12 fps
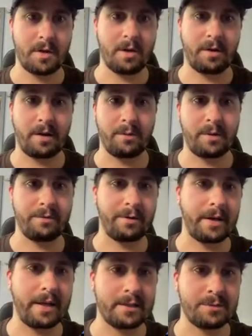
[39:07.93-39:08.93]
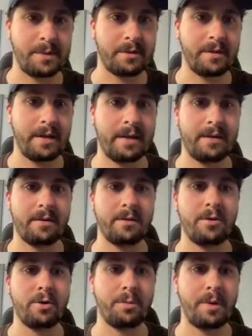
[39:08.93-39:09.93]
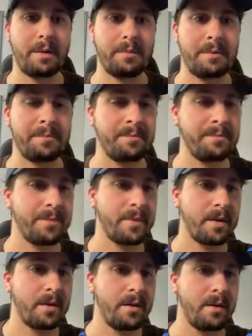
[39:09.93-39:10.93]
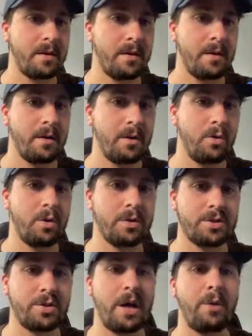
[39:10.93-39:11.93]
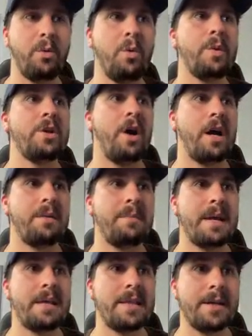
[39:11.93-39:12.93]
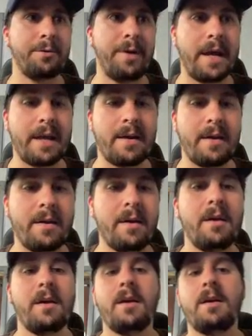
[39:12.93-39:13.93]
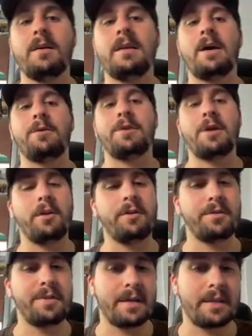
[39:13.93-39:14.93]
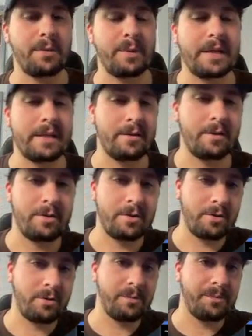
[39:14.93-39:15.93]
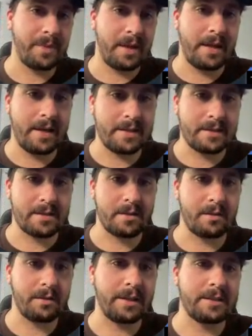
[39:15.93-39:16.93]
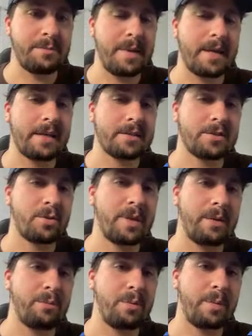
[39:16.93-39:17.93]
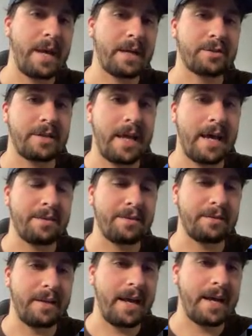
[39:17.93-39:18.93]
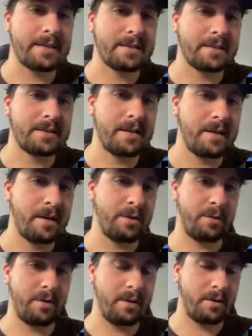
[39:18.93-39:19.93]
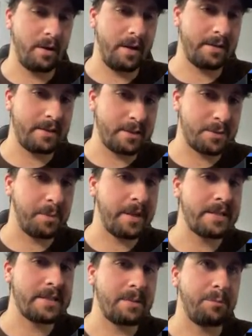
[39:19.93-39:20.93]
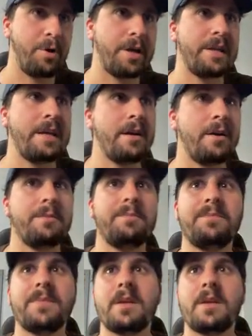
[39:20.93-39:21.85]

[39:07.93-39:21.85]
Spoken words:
Okay, whatever. I can't spell today. No problem. Cool. So now we know how to make the array. Now, the other thing that we need to do is let's make it so that when we actually add the tasks, it displays them right here.